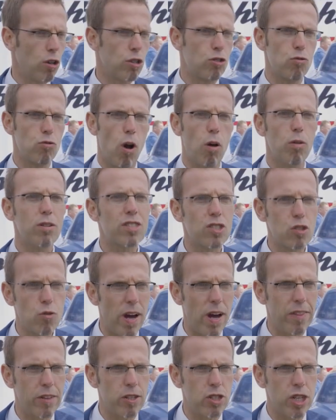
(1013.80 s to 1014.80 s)
control
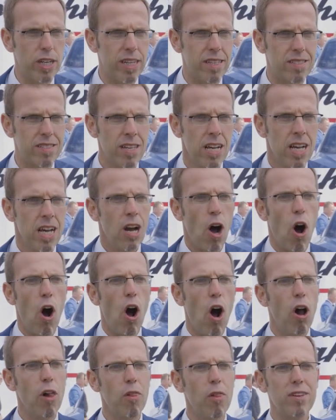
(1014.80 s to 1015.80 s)
strategies,
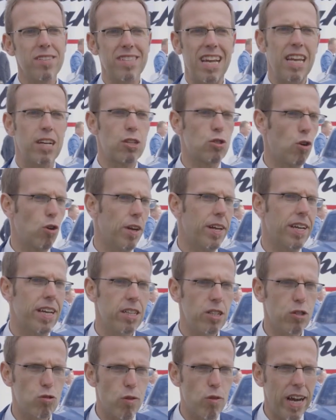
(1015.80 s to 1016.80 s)
all this electronic
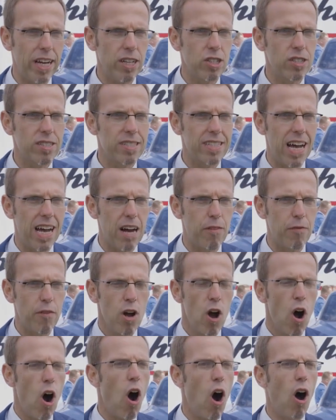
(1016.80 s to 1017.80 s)
integration stuff,
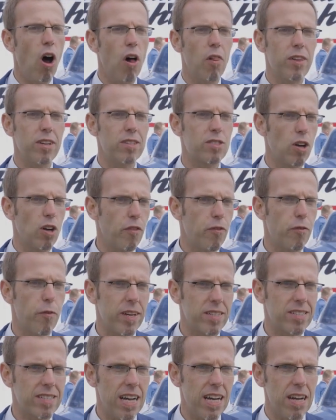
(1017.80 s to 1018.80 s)
all this
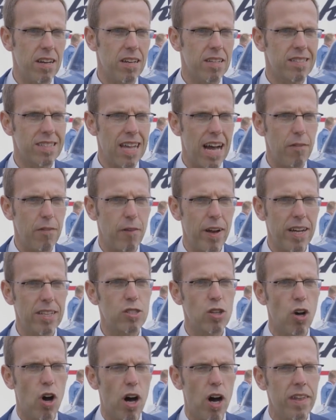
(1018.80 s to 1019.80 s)
software st stuff and
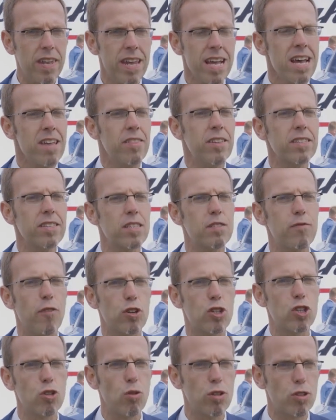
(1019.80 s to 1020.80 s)
so on. This is
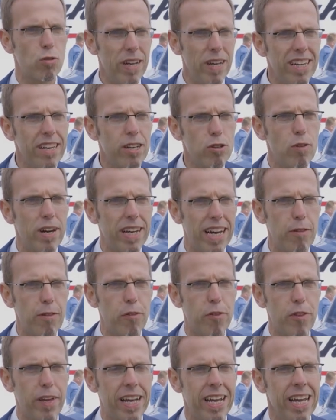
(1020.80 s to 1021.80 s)
for sure to integrate
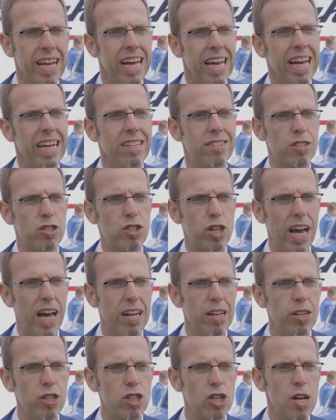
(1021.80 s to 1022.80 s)
everything. It's a
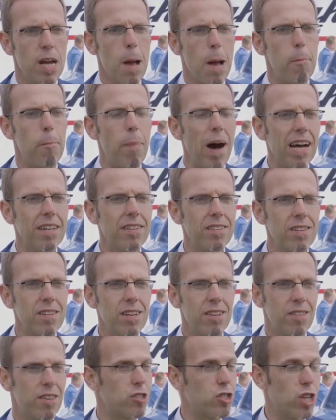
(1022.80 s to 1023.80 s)
challenge, but
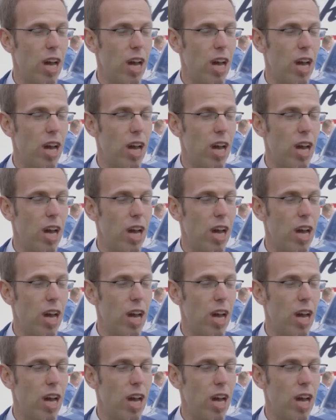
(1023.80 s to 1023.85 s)
the